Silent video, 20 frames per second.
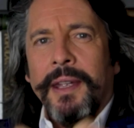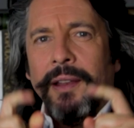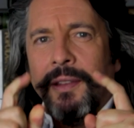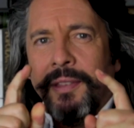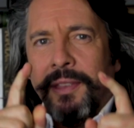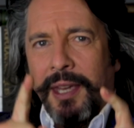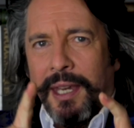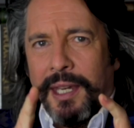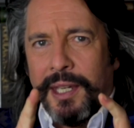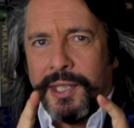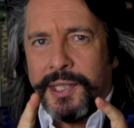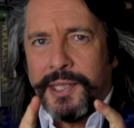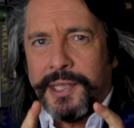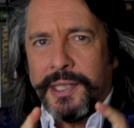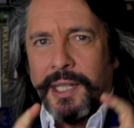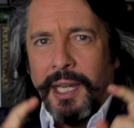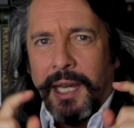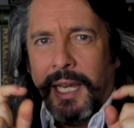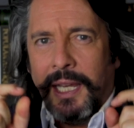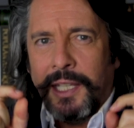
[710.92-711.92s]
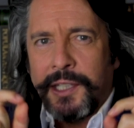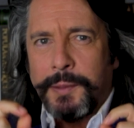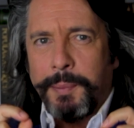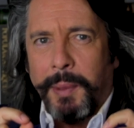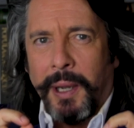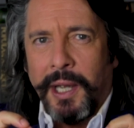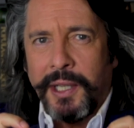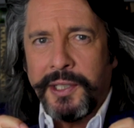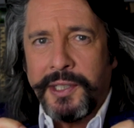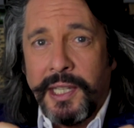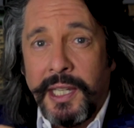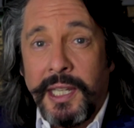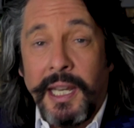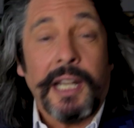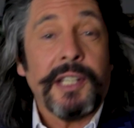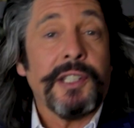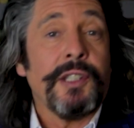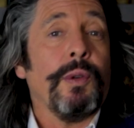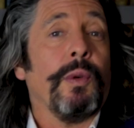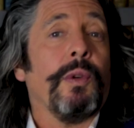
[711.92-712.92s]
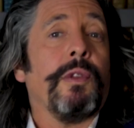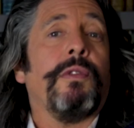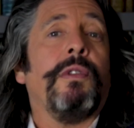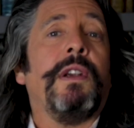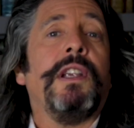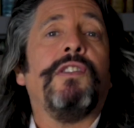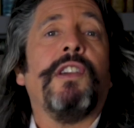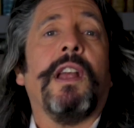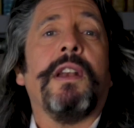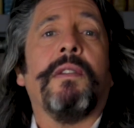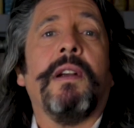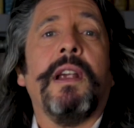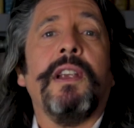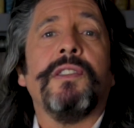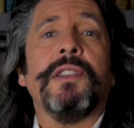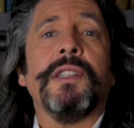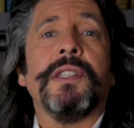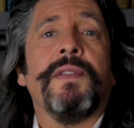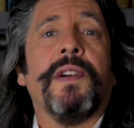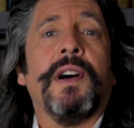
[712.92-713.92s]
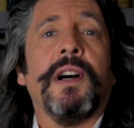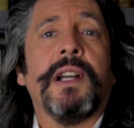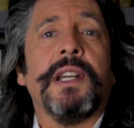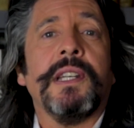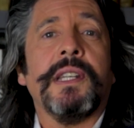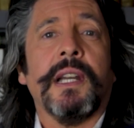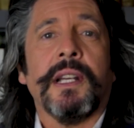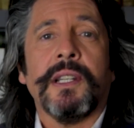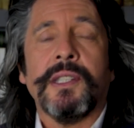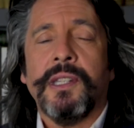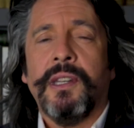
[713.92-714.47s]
This inspires the next 2 or 3 generations of architects